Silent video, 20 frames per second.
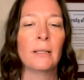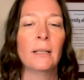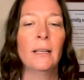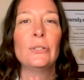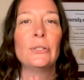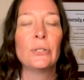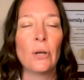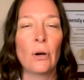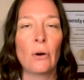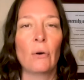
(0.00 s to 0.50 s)

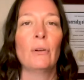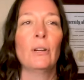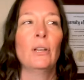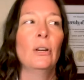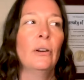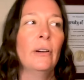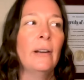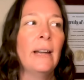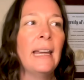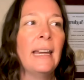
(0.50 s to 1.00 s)
So
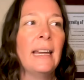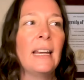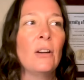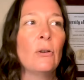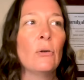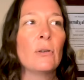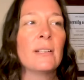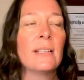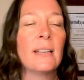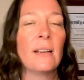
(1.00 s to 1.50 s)
urinating
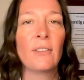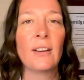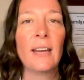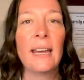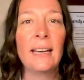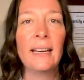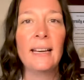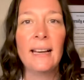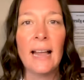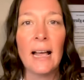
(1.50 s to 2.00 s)
or
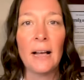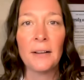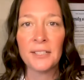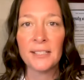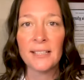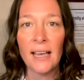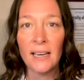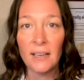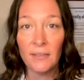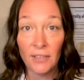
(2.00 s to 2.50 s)
defecating
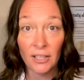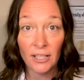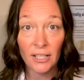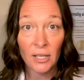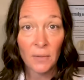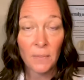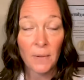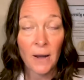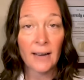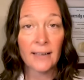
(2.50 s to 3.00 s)
outside of a
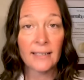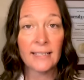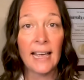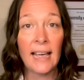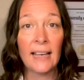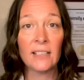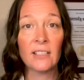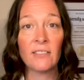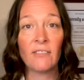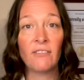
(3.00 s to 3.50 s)
litter box
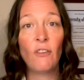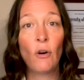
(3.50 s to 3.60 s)
has